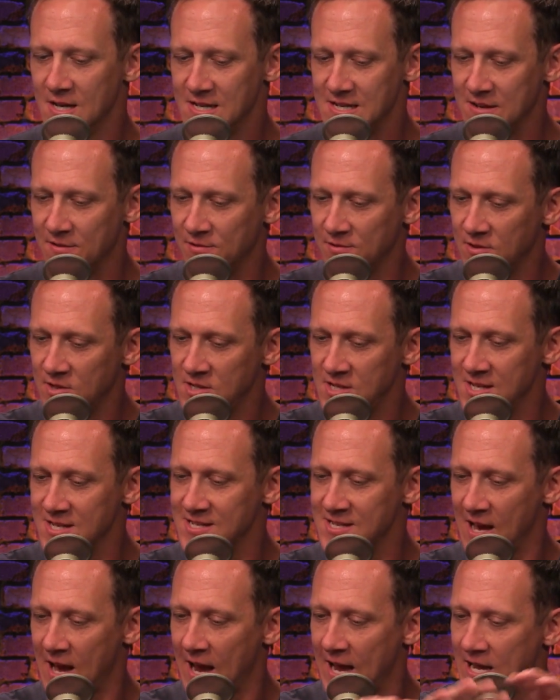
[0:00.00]
de
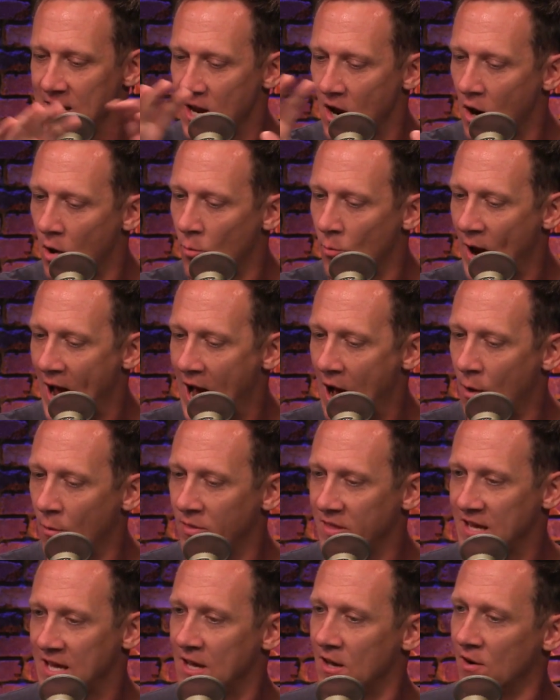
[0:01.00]
designed
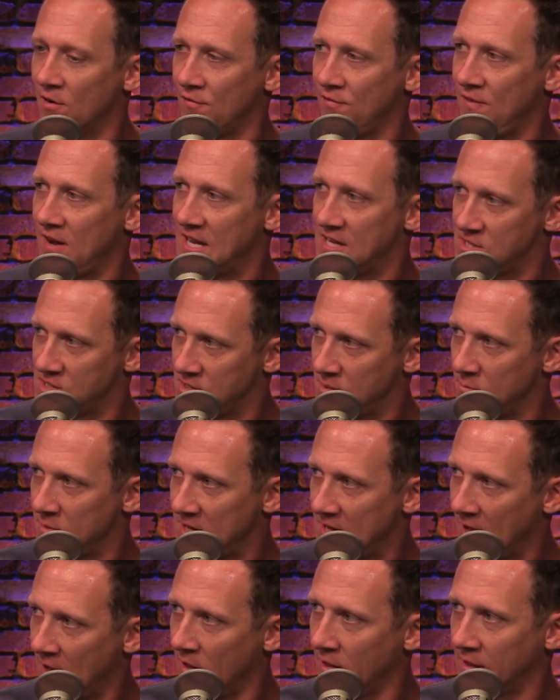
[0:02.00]
around the interface to
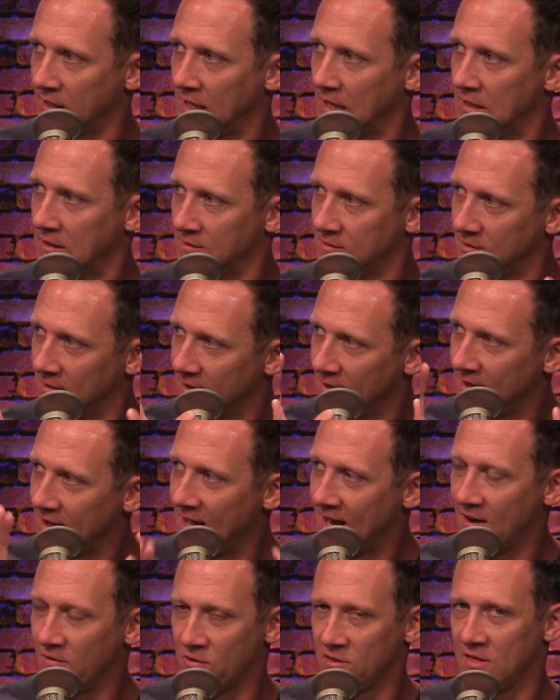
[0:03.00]
be elegant
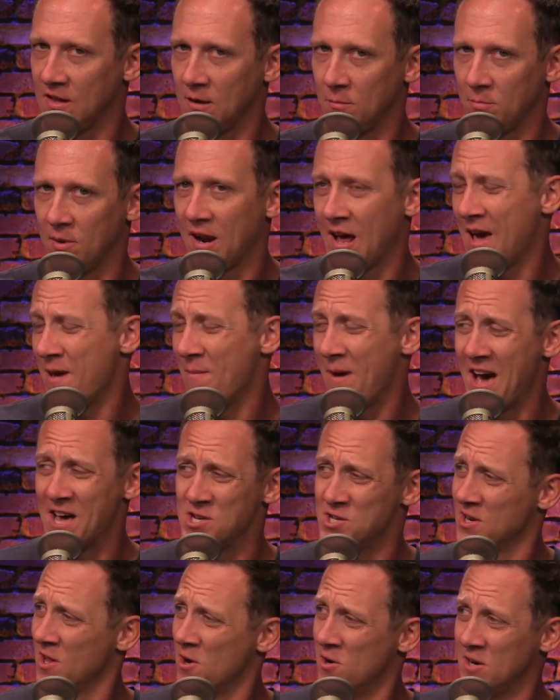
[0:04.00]
and everything, but I
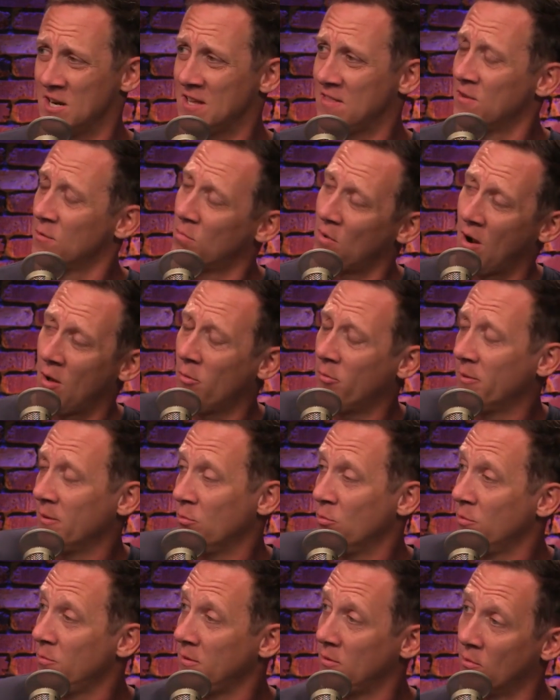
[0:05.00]
imagine underneath it probably
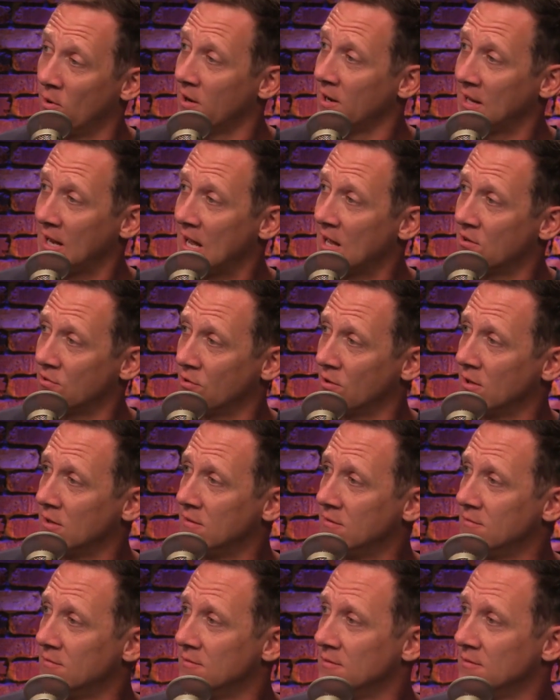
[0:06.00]
would be running Android.